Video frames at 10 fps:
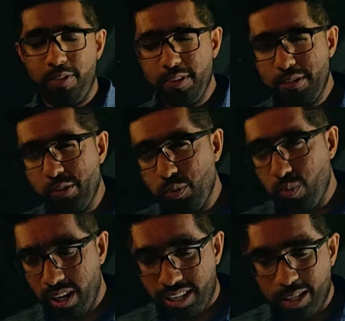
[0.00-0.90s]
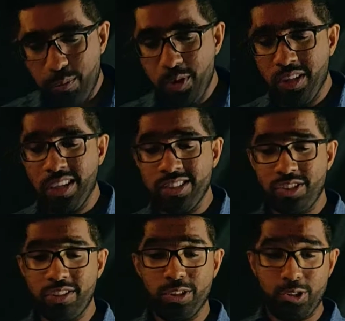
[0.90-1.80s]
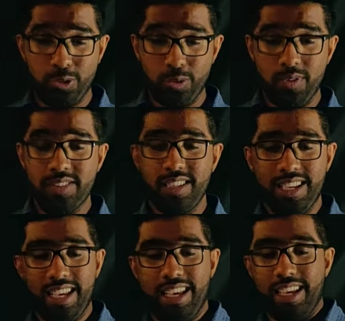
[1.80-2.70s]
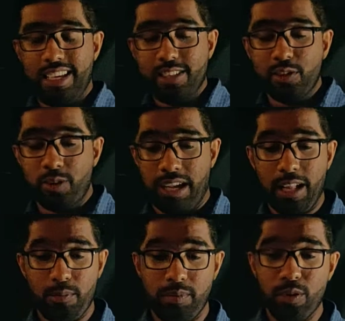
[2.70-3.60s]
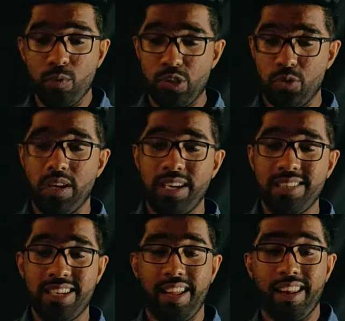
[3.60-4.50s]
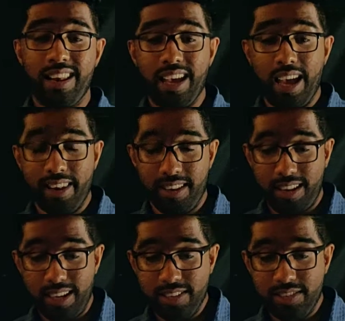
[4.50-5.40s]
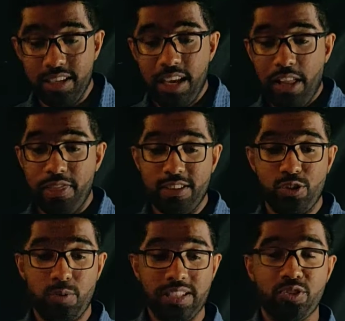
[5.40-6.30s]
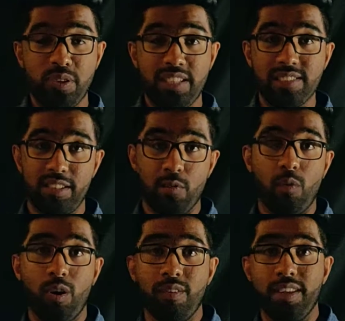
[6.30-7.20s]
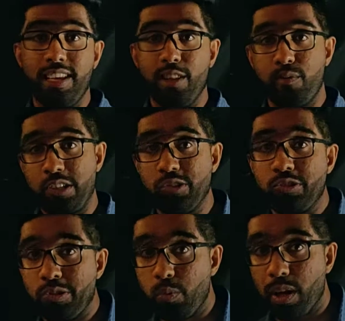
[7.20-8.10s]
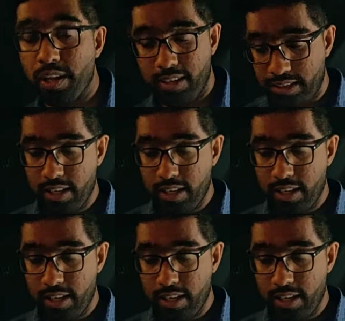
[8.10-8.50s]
This is why computational tools is going to help me visualize and analyze the stress strains involved in the frictional stir welding.